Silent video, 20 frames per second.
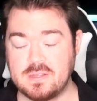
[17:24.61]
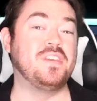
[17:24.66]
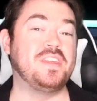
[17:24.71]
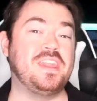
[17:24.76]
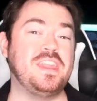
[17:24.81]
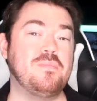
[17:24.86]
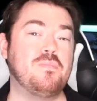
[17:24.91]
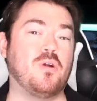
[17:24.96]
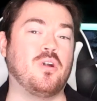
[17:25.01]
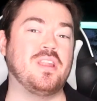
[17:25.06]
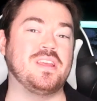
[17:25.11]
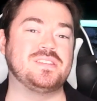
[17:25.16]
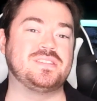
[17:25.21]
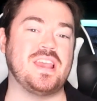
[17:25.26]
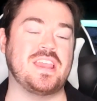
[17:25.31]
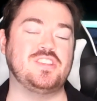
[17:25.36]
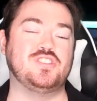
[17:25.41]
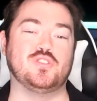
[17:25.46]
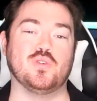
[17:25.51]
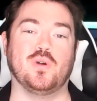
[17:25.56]
The keyboard is
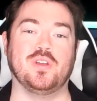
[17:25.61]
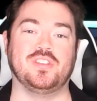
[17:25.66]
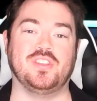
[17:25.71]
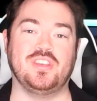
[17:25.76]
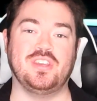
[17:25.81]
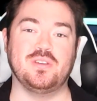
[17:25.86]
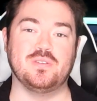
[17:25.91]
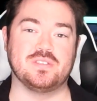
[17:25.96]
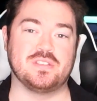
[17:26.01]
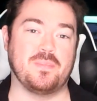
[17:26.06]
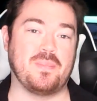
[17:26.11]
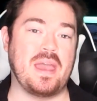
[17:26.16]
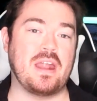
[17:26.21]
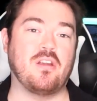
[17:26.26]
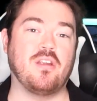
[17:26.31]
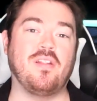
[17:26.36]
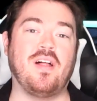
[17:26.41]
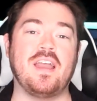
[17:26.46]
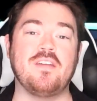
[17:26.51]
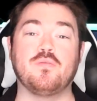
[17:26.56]
a joy to use. The
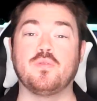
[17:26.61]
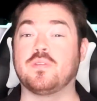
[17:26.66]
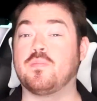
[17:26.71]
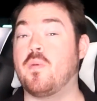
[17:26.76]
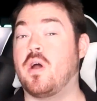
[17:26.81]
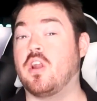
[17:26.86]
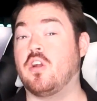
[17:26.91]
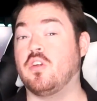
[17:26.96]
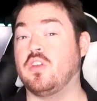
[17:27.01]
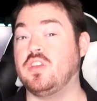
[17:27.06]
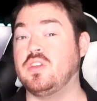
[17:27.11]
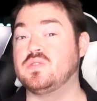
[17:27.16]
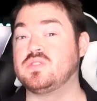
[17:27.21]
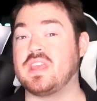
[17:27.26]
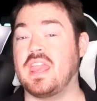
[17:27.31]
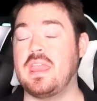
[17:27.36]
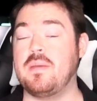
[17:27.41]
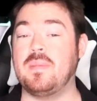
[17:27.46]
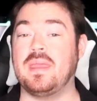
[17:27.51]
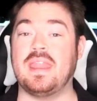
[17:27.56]
battery life with moderate use
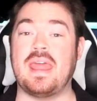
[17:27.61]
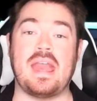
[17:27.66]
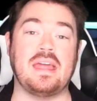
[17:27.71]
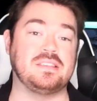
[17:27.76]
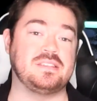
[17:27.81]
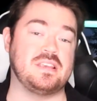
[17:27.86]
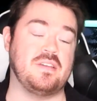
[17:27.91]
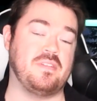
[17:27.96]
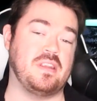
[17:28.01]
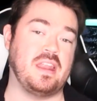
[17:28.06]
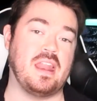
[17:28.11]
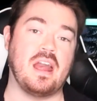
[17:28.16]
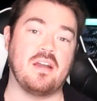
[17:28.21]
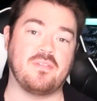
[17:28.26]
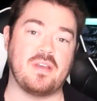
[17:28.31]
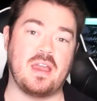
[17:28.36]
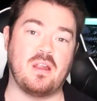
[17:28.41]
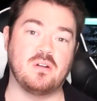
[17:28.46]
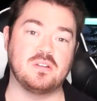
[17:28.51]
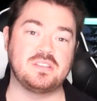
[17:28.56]
came in at
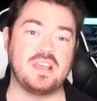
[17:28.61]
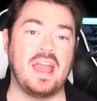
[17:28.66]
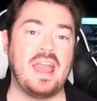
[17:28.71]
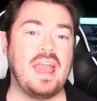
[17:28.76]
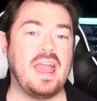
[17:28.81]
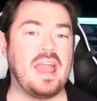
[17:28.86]
7.5 hours,